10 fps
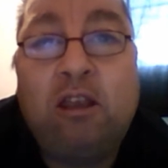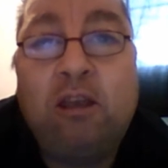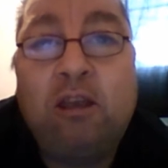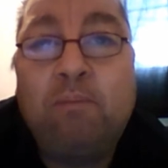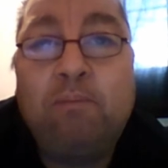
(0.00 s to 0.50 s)

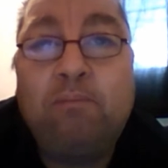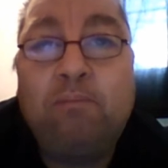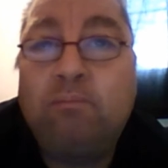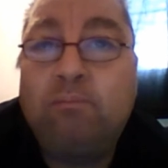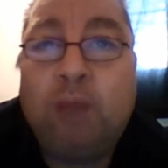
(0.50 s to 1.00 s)
The
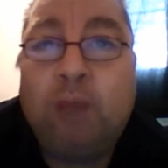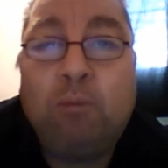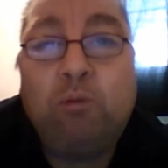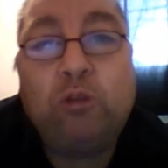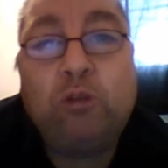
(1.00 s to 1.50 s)

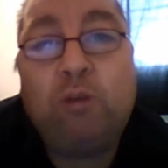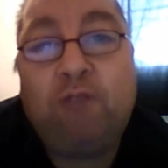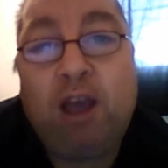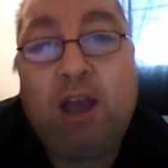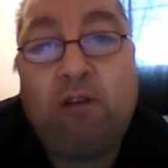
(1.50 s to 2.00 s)
number was
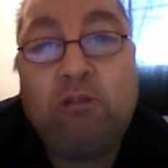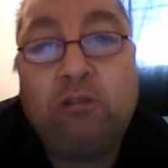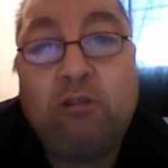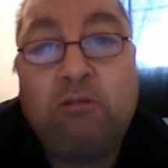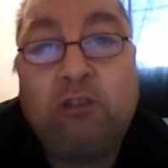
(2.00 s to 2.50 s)
withheld,